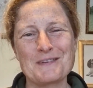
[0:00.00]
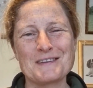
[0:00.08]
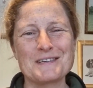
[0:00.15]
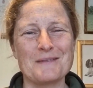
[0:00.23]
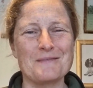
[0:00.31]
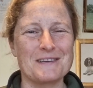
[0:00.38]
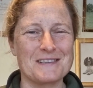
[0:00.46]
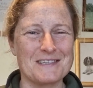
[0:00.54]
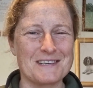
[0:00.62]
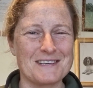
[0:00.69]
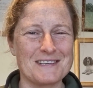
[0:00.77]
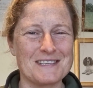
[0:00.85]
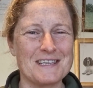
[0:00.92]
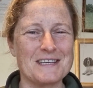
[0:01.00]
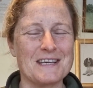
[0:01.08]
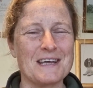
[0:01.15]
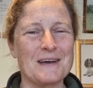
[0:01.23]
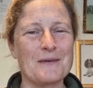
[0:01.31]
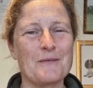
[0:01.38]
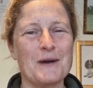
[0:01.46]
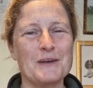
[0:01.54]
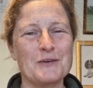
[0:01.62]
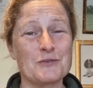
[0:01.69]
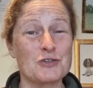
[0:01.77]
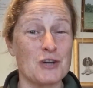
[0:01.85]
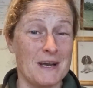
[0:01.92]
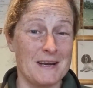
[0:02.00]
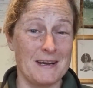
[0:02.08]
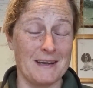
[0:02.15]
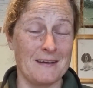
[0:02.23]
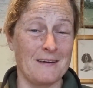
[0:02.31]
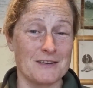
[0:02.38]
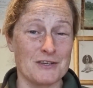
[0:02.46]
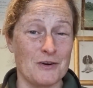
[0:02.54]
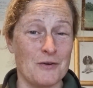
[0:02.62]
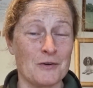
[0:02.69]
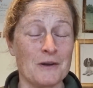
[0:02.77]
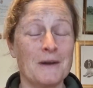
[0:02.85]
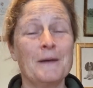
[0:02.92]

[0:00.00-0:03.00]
something to consider when you're training a dog,